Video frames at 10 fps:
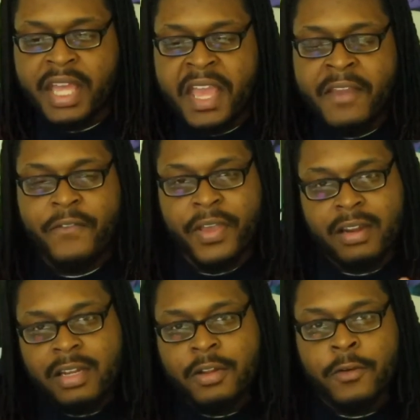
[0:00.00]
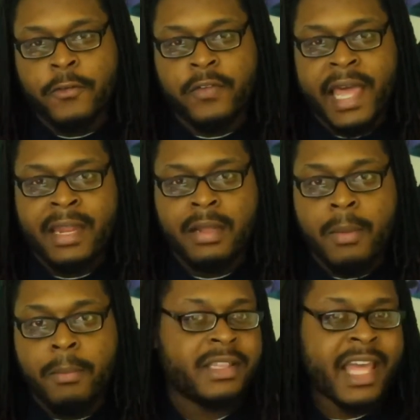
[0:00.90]
it fell a little flat,
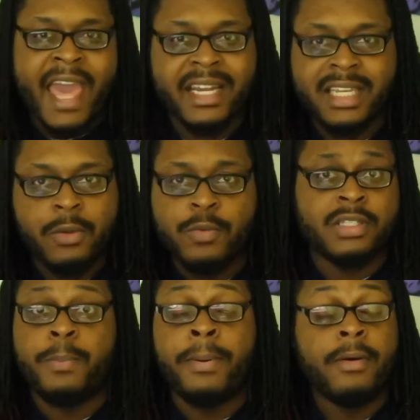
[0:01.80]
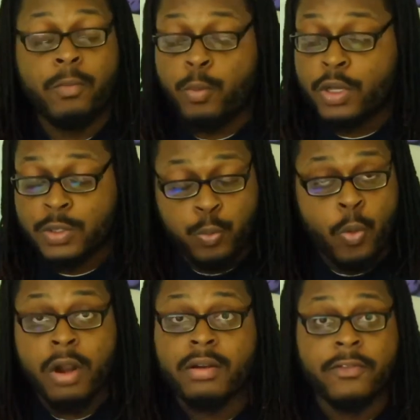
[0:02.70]
but the acting was
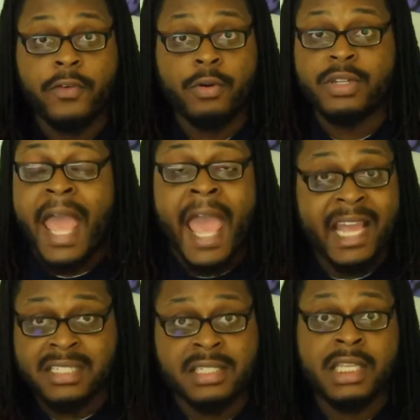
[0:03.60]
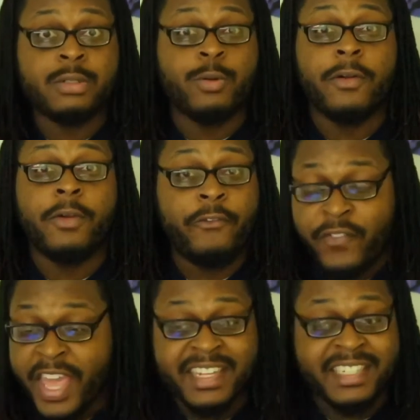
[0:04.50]
wonderful. The action scenes were
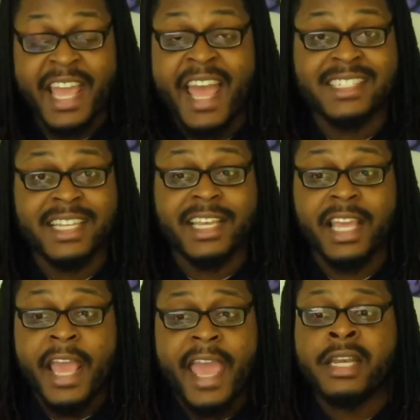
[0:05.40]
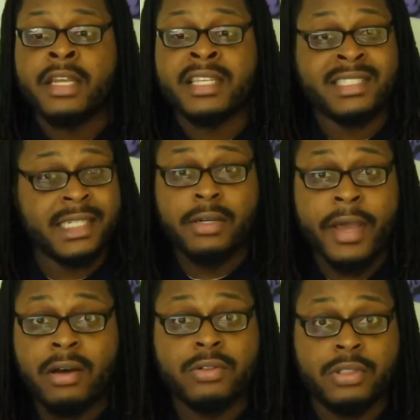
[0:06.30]
fantastic, and it still
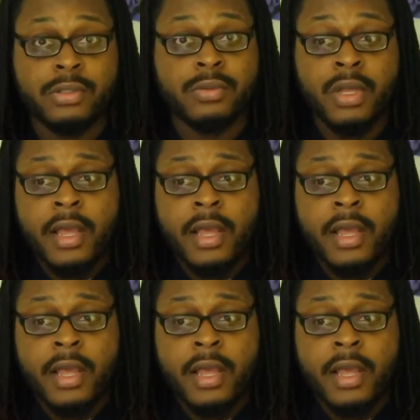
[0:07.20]
held you.